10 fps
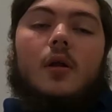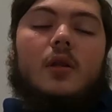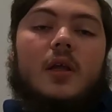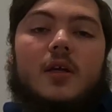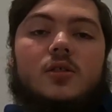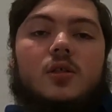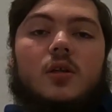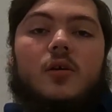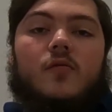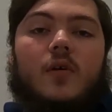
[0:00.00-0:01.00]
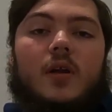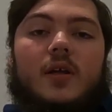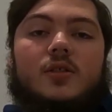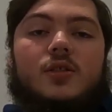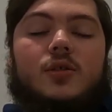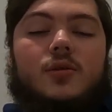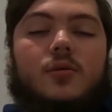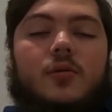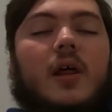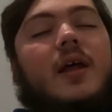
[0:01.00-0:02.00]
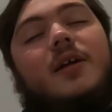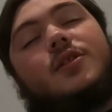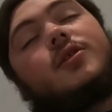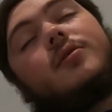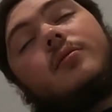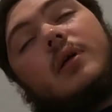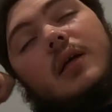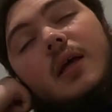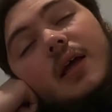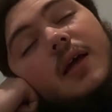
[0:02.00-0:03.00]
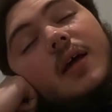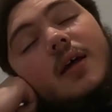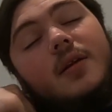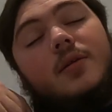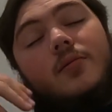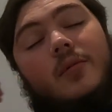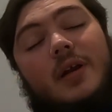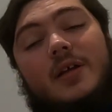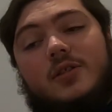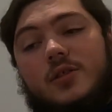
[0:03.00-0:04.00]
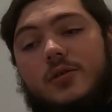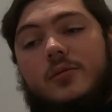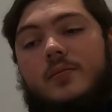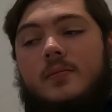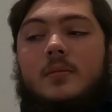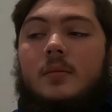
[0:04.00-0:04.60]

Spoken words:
I'll occasionally run into that issue. And when I do,